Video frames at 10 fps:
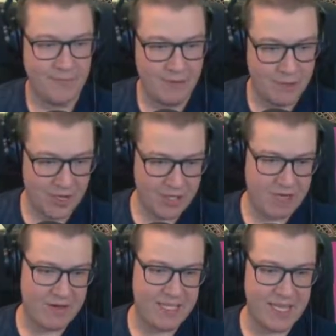We're not
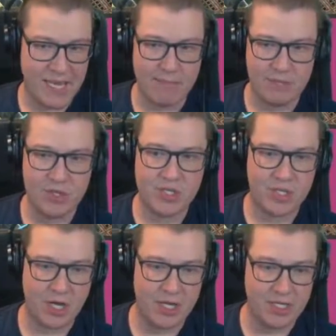generating that much
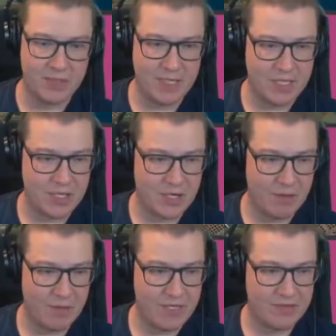science. We need to try.
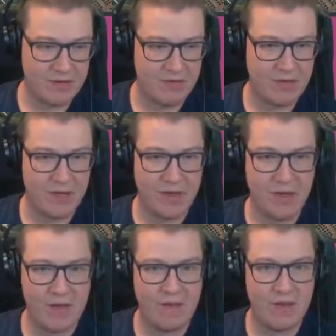We need to find
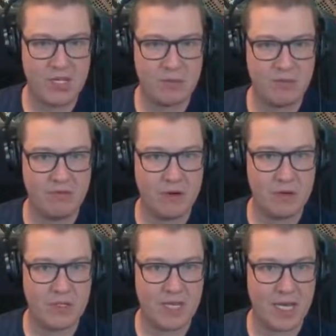a fish that will
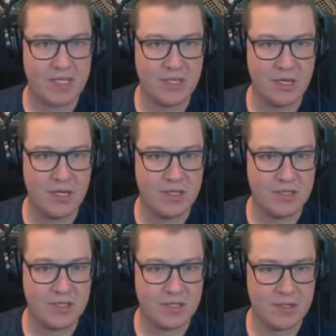focus on our
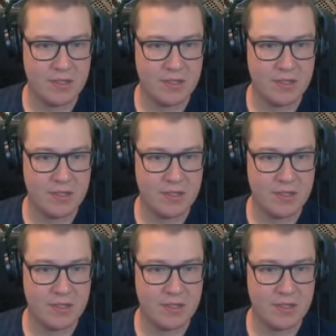science.